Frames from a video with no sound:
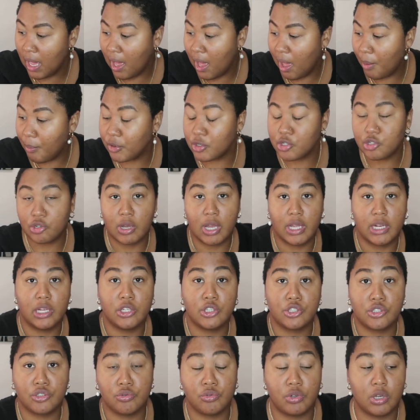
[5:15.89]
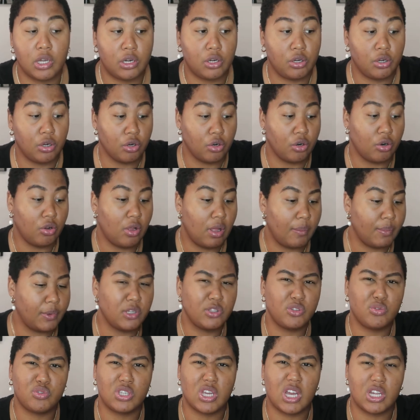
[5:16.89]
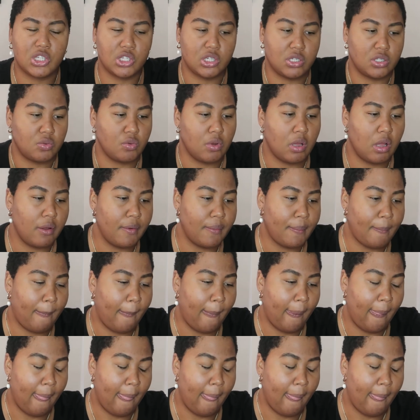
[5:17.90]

I'm a tried and true kind of girl. I'm gonna do Tatcha as well.